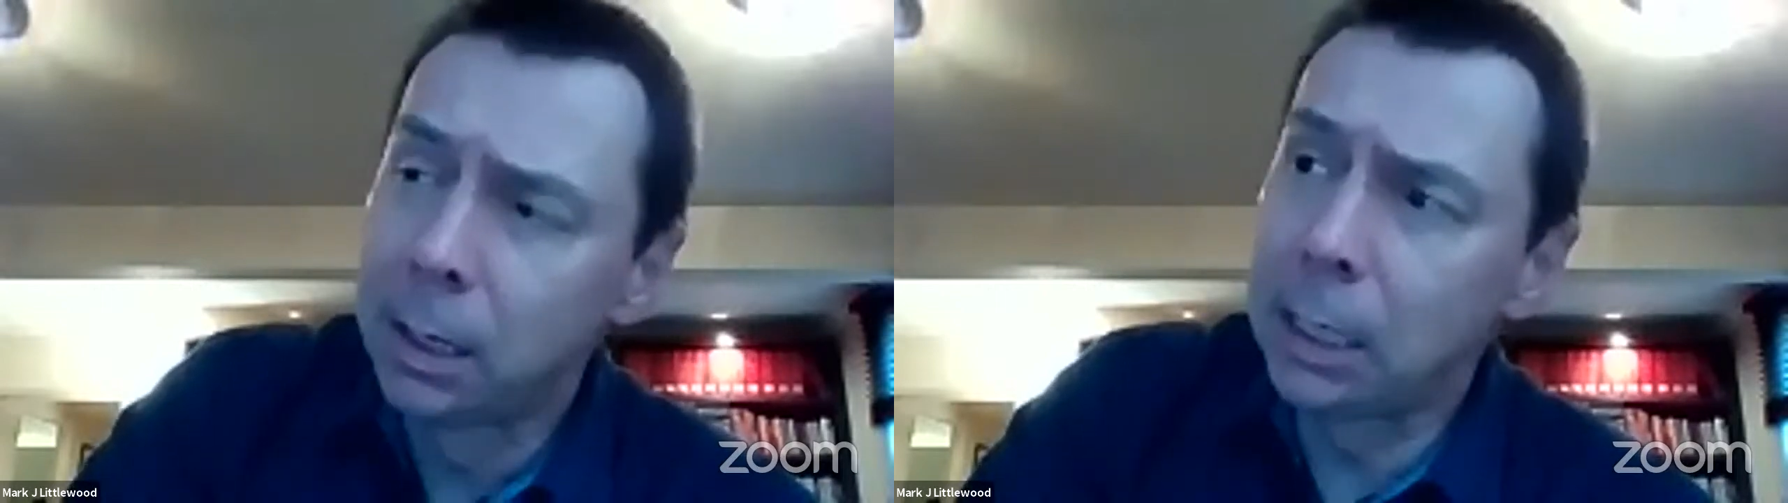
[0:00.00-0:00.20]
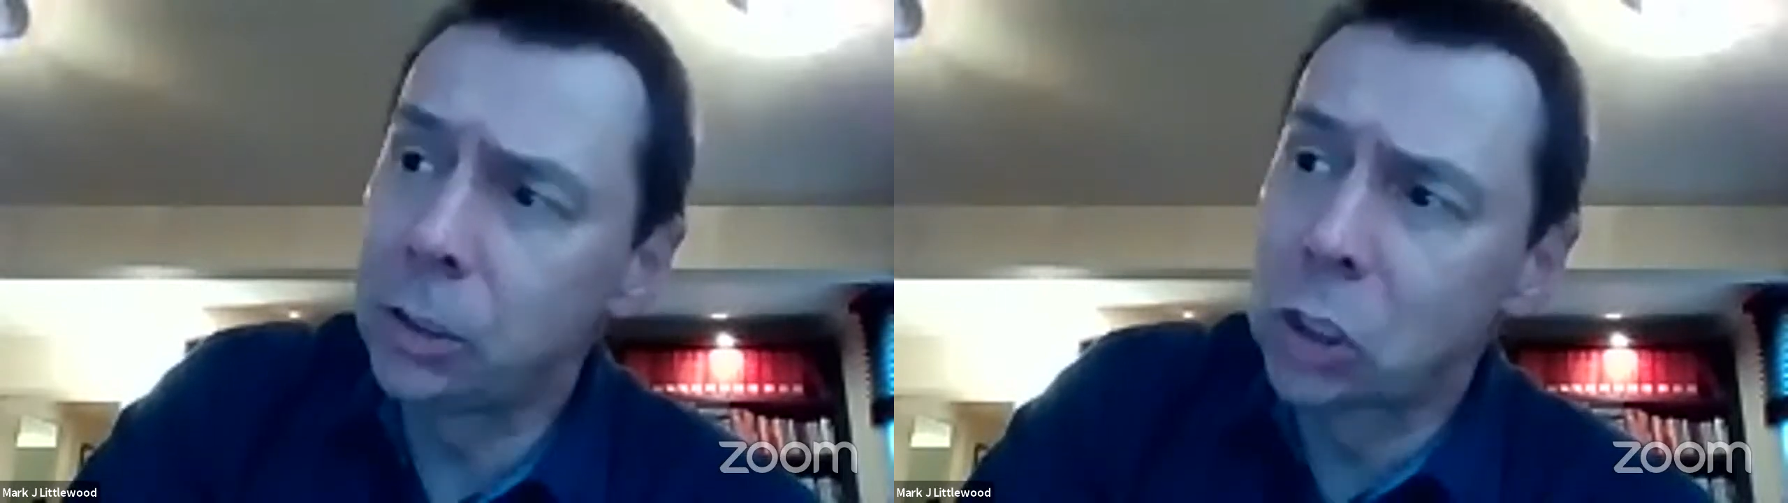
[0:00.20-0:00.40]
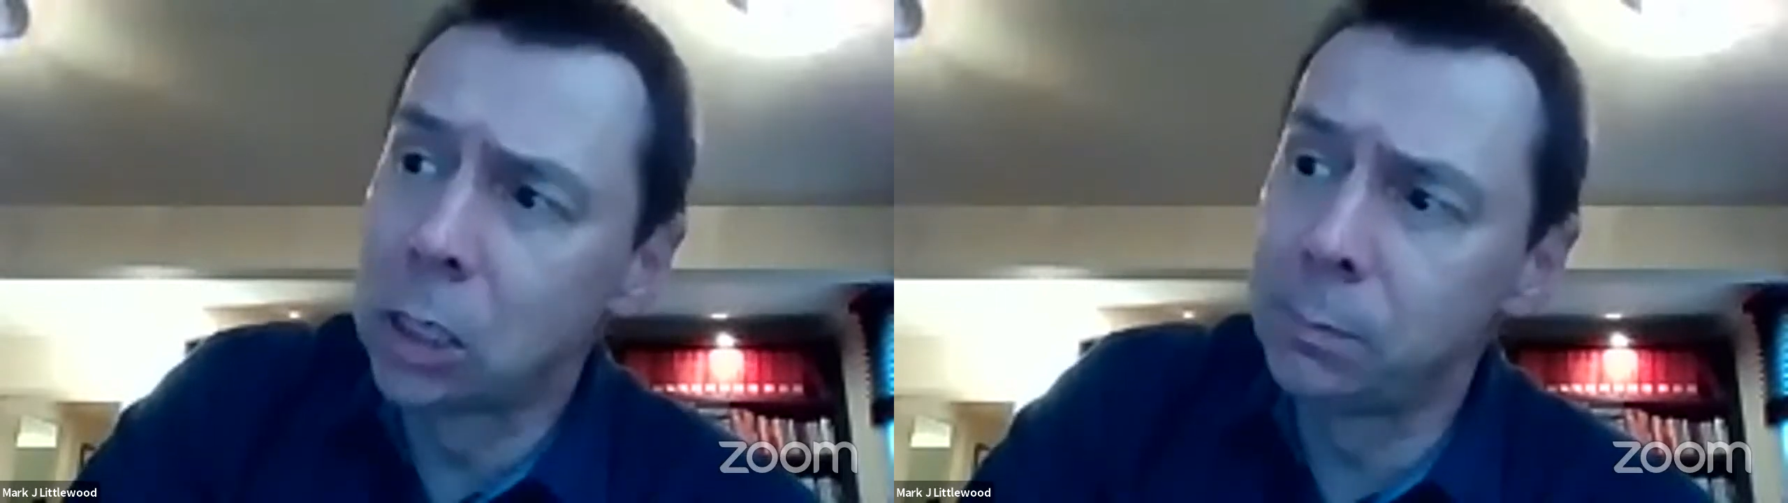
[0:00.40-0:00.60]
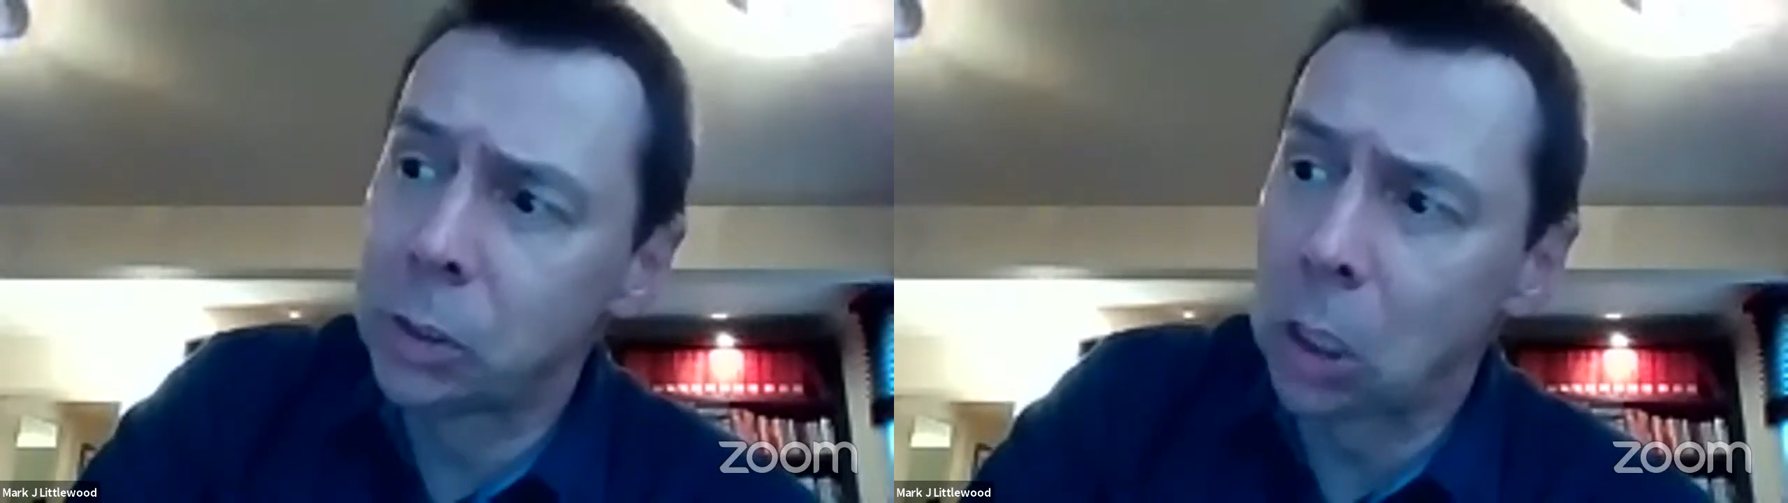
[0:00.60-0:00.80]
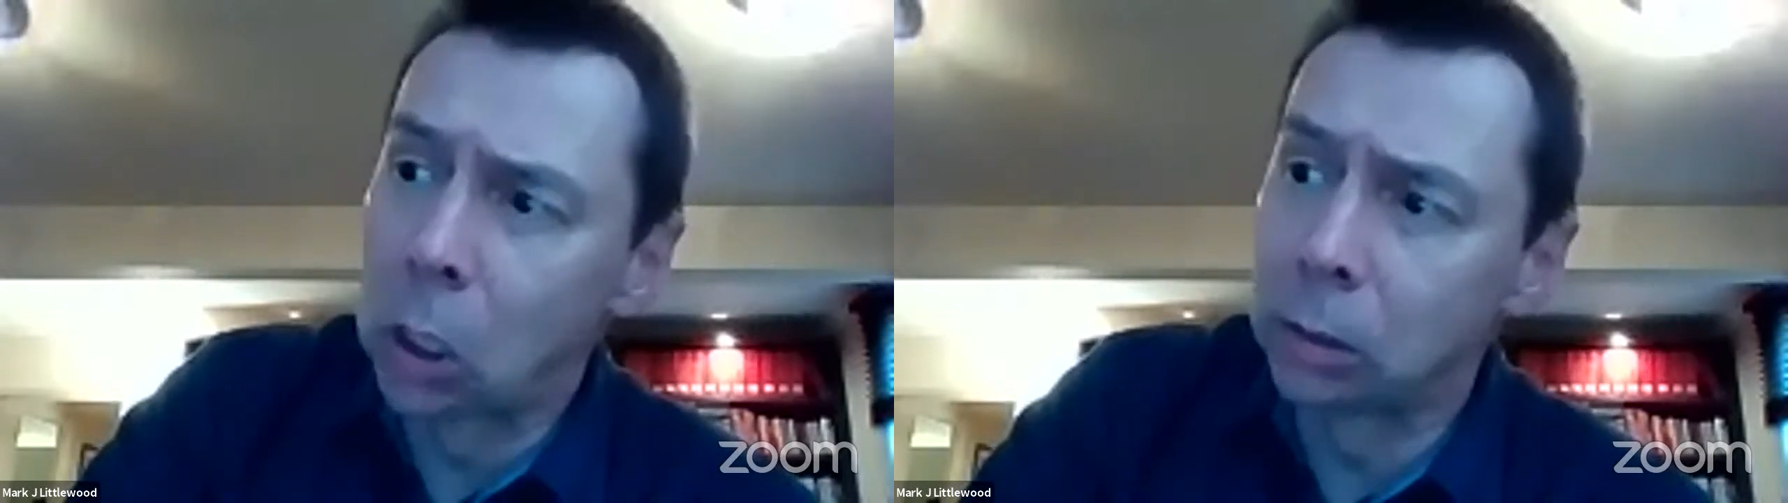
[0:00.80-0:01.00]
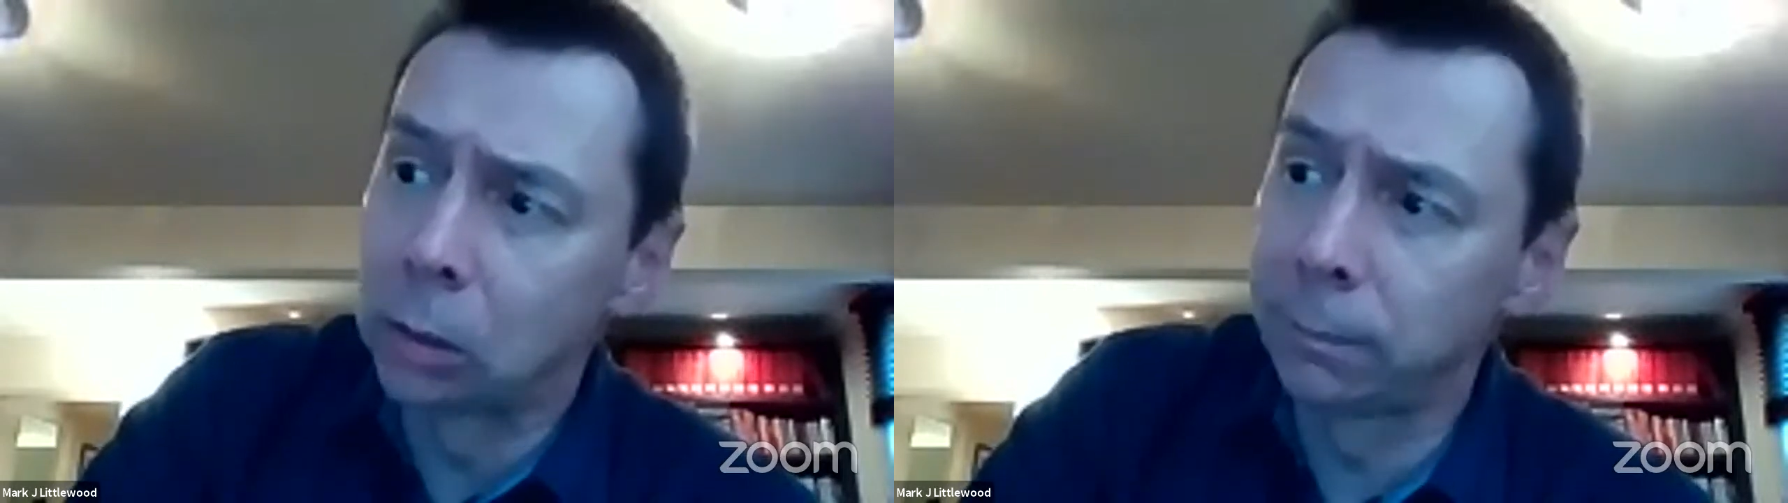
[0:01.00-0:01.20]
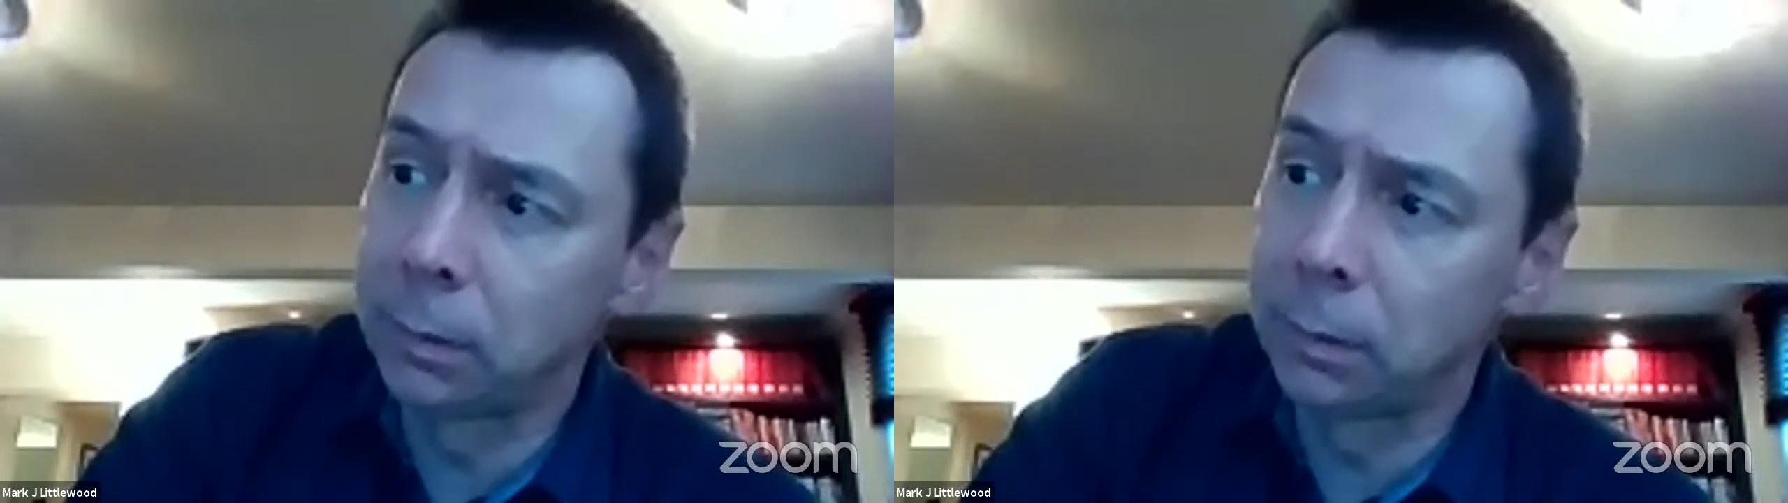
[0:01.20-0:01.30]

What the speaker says: in terms of